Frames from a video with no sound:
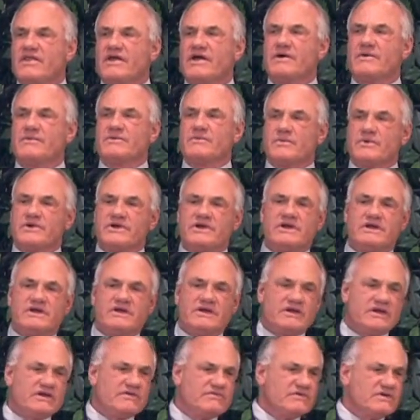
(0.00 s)
that we,
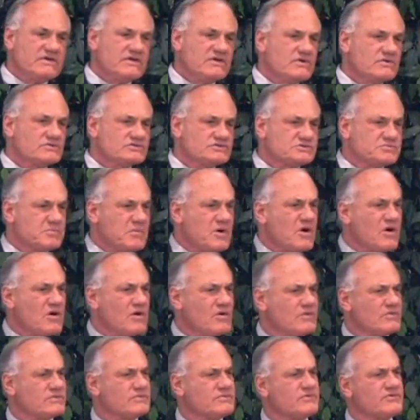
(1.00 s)
even though
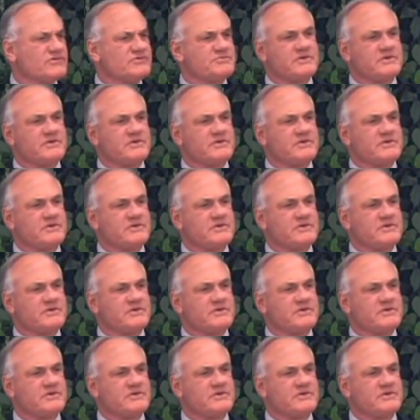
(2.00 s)
small,